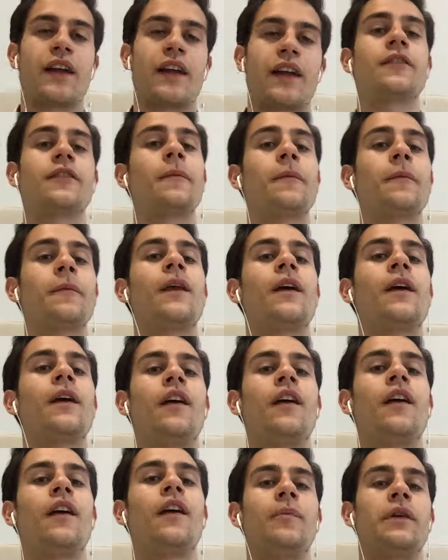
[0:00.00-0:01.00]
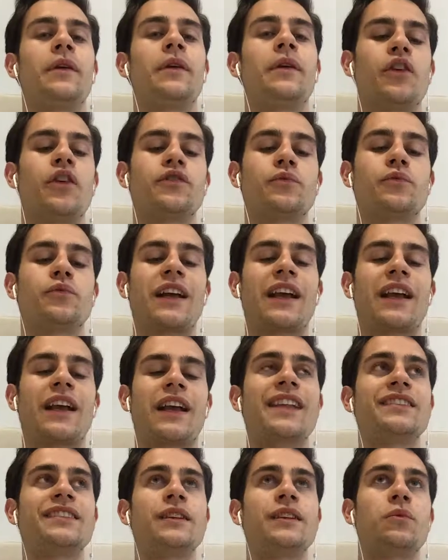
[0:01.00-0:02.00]
I do that because
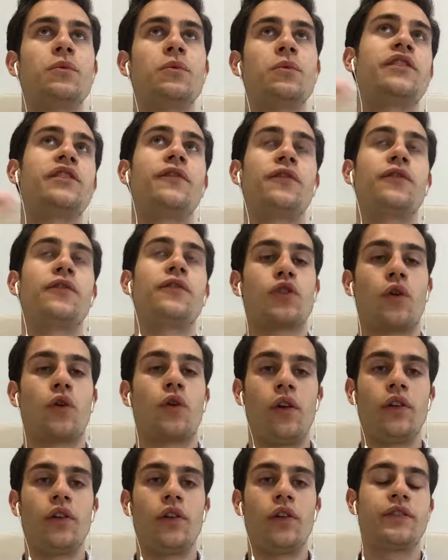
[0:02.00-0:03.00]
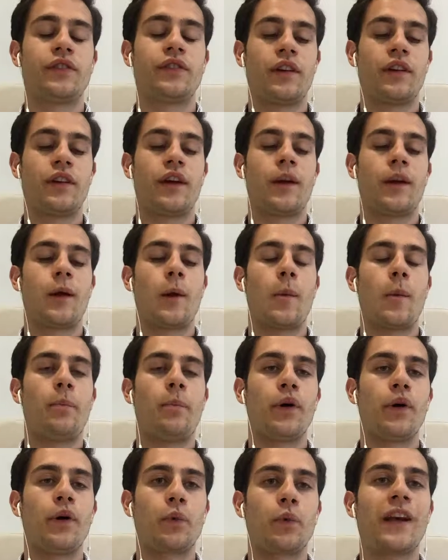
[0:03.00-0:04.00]
we can't see what the future holds,
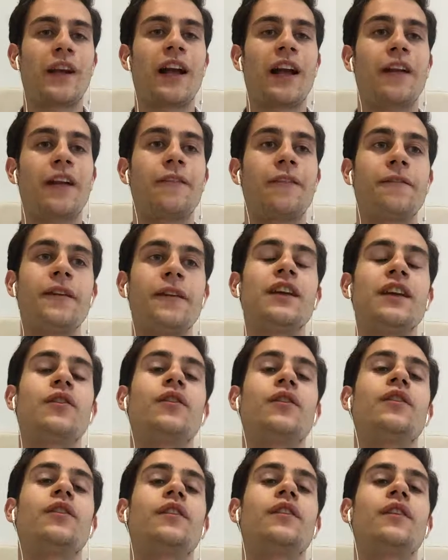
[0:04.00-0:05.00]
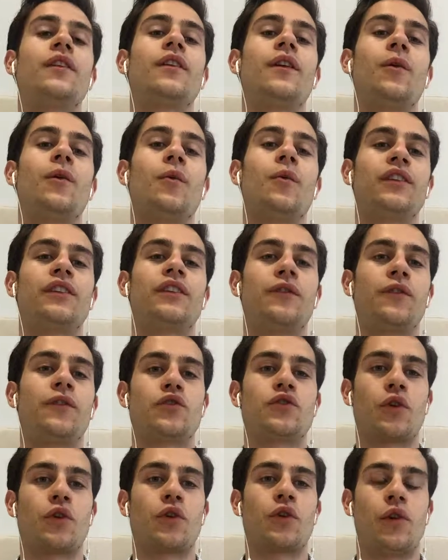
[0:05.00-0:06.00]
but we can feel
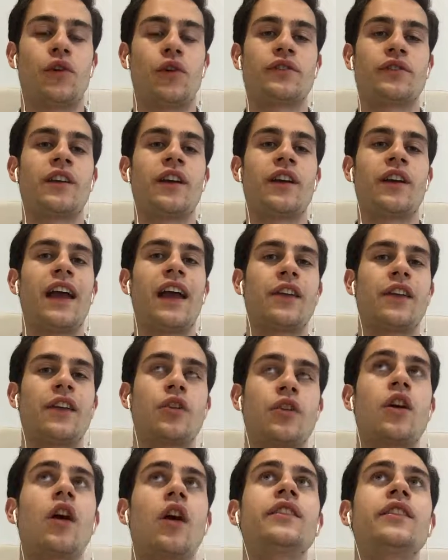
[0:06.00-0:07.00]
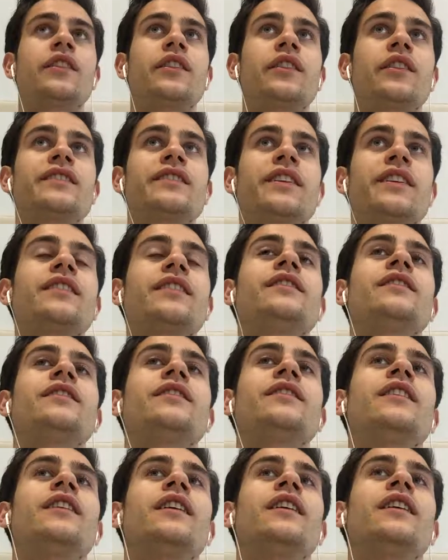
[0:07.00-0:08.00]
what the future holds. And your gut
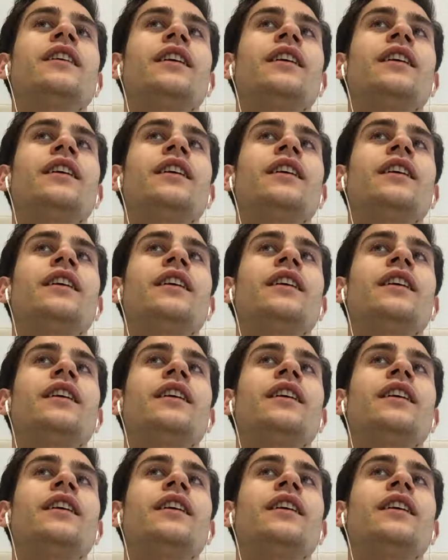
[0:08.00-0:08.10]
instinct